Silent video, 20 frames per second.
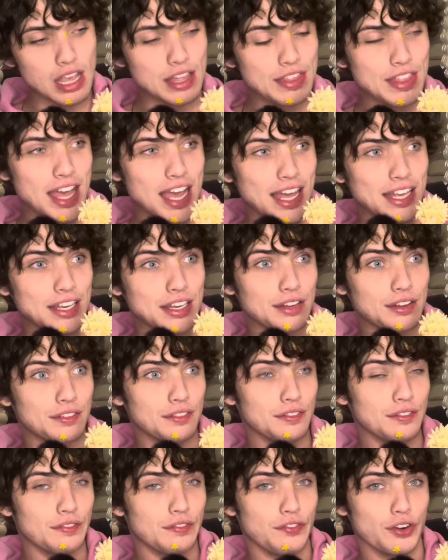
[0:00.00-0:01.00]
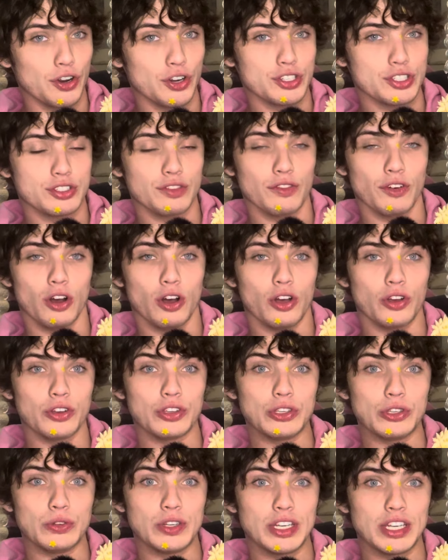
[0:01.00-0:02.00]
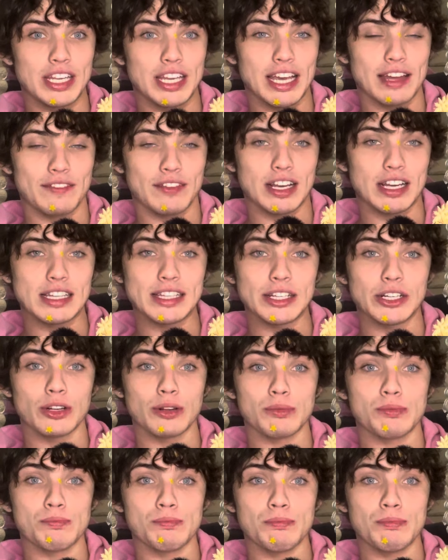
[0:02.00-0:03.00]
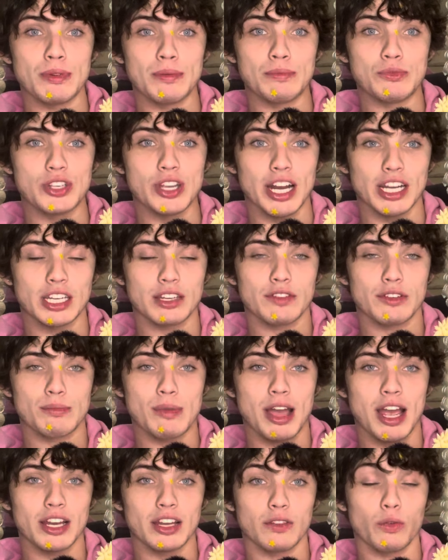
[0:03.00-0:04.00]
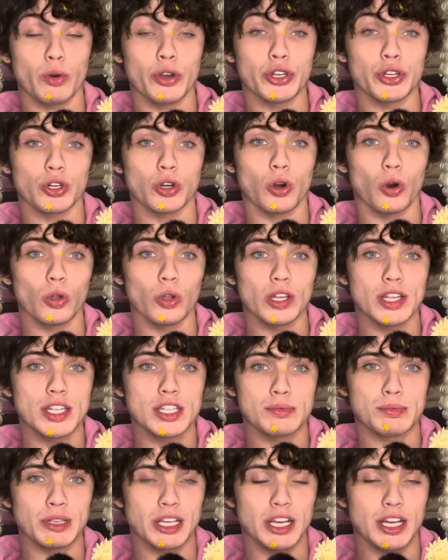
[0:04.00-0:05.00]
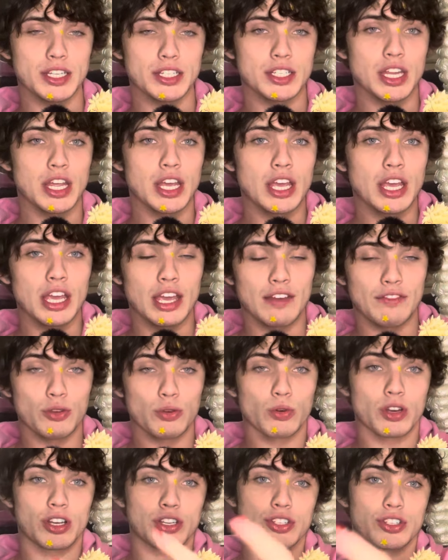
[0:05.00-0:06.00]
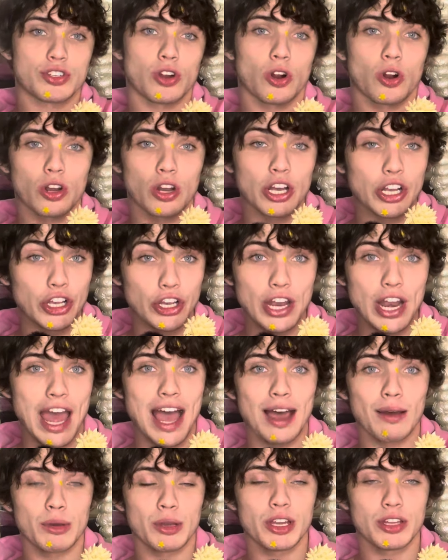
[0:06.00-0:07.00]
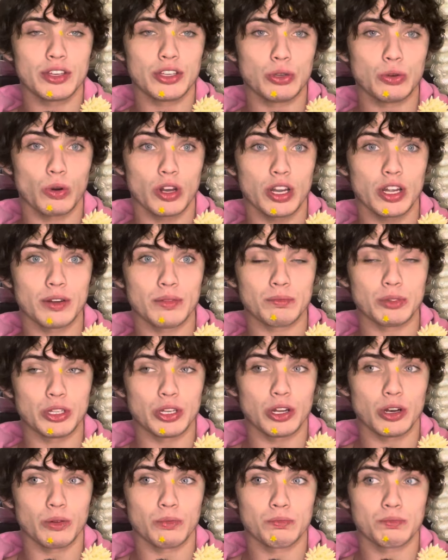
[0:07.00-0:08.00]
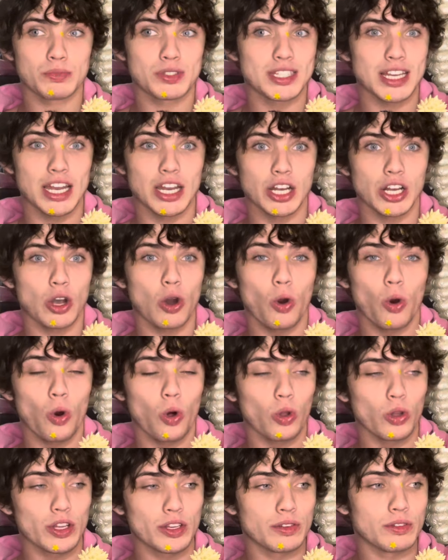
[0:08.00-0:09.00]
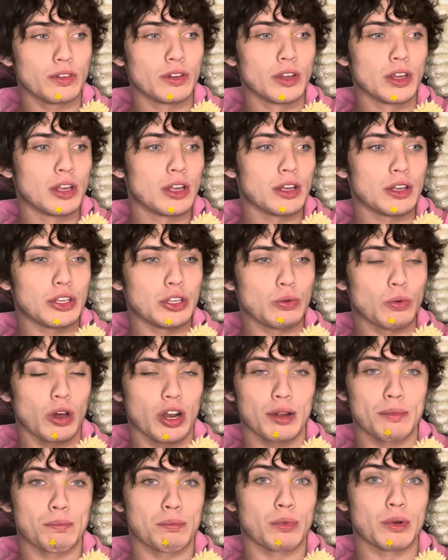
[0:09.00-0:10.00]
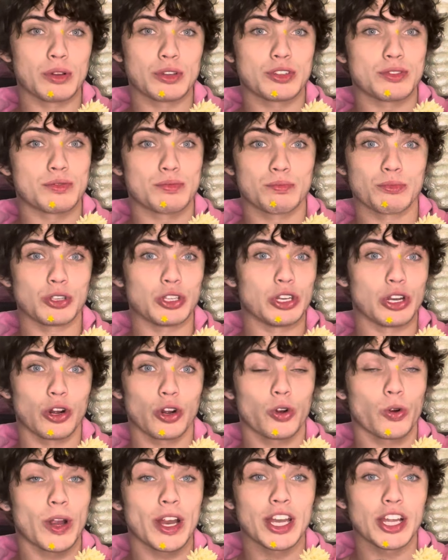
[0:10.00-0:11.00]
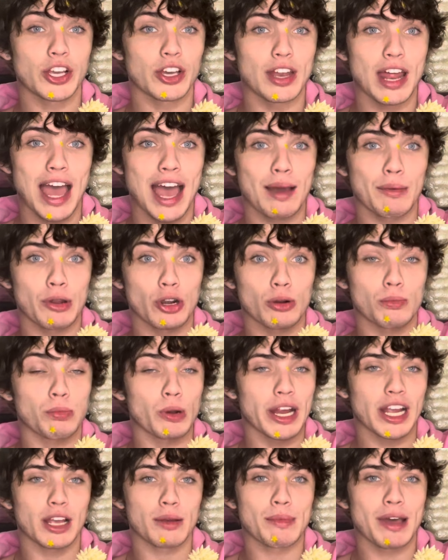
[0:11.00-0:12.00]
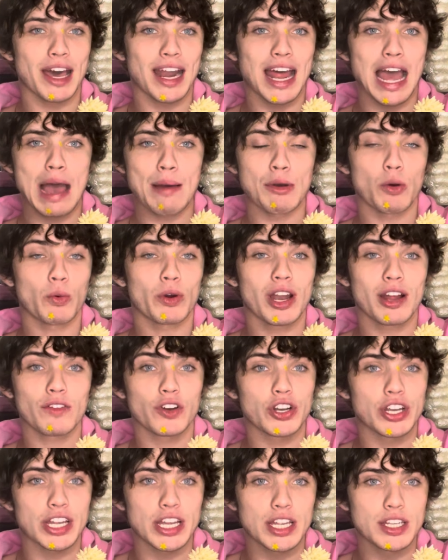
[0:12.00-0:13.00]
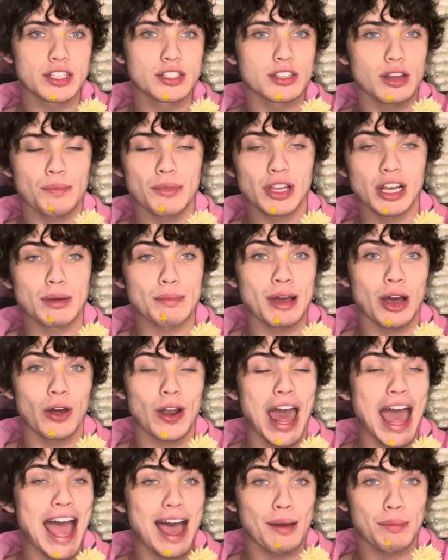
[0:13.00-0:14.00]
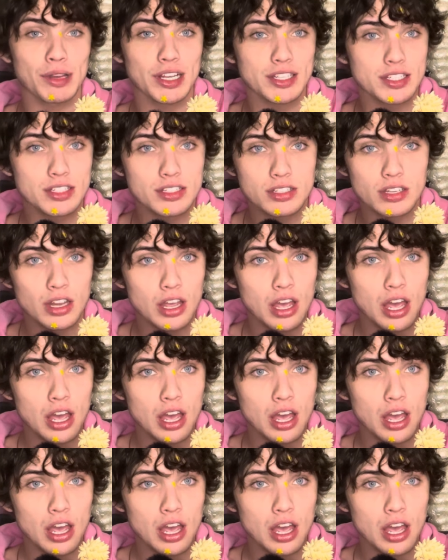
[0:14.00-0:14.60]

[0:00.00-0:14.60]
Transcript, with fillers: that first of all, you need to have a clear objective in mind of what your goal is because if you want to start a good habit, you want to, you know, set a goal and you want to you know create a good habit or break a bad habit whatever it is something about habits